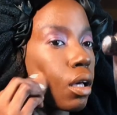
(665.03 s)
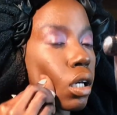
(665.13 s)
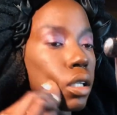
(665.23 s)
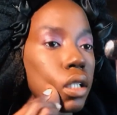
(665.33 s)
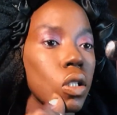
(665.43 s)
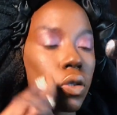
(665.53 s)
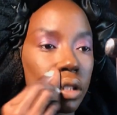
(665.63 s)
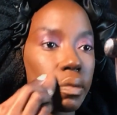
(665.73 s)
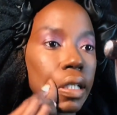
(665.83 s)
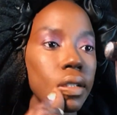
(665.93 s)
And I told him
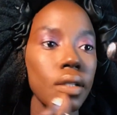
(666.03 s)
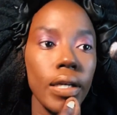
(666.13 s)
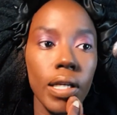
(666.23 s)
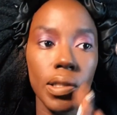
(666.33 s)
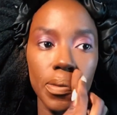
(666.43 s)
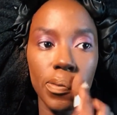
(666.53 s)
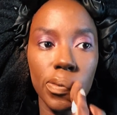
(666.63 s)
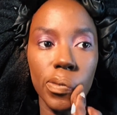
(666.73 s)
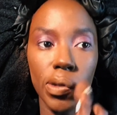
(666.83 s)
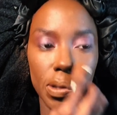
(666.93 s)
I didn't care.
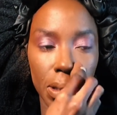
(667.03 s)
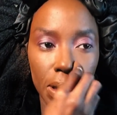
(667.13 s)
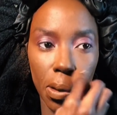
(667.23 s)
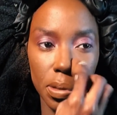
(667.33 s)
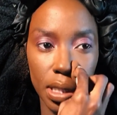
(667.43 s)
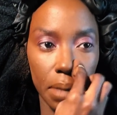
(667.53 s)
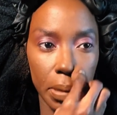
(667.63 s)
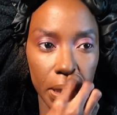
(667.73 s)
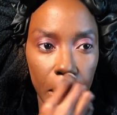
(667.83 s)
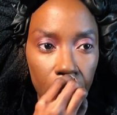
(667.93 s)
These are the clothes that I
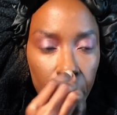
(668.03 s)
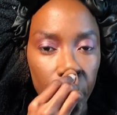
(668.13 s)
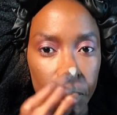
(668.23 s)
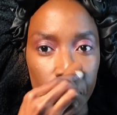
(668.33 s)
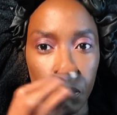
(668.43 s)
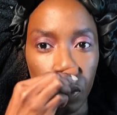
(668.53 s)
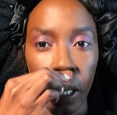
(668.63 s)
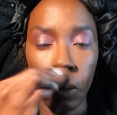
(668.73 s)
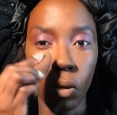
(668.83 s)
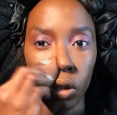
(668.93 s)
picked out, and this is what I
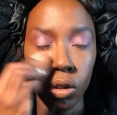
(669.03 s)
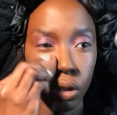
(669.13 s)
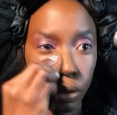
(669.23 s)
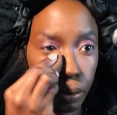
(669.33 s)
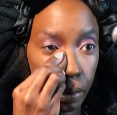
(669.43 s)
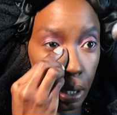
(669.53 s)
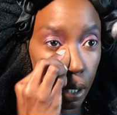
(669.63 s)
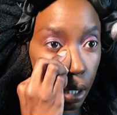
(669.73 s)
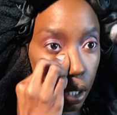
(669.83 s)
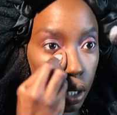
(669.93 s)
wanted to do.
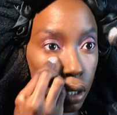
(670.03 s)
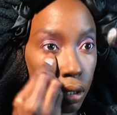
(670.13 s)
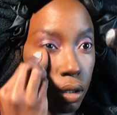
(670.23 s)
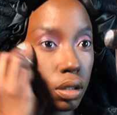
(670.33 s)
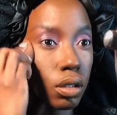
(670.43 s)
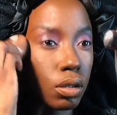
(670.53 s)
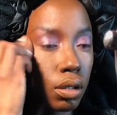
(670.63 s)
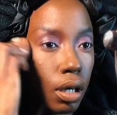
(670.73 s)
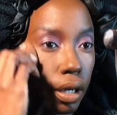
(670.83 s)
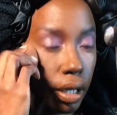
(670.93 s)

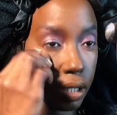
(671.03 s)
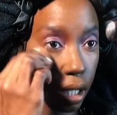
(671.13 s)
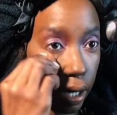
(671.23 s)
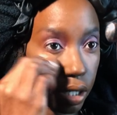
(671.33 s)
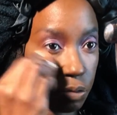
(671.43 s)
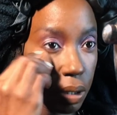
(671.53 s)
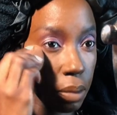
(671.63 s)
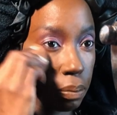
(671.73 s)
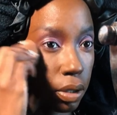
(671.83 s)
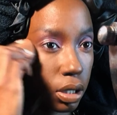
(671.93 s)
I got tired of being
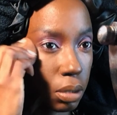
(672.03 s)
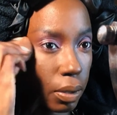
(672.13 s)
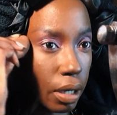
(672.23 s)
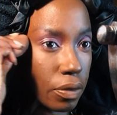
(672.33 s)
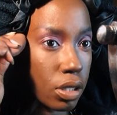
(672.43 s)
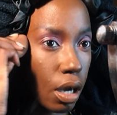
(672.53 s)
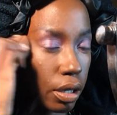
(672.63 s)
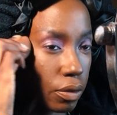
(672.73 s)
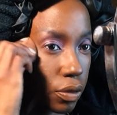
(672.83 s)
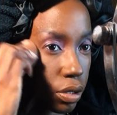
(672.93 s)
bullied by
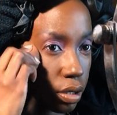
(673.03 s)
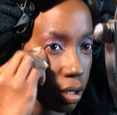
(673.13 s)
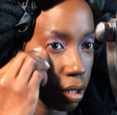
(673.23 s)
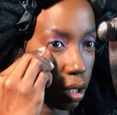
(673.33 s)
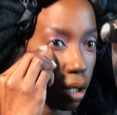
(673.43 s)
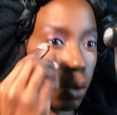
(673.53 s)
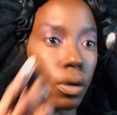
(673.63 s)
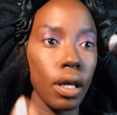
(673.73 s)
photographers. You know,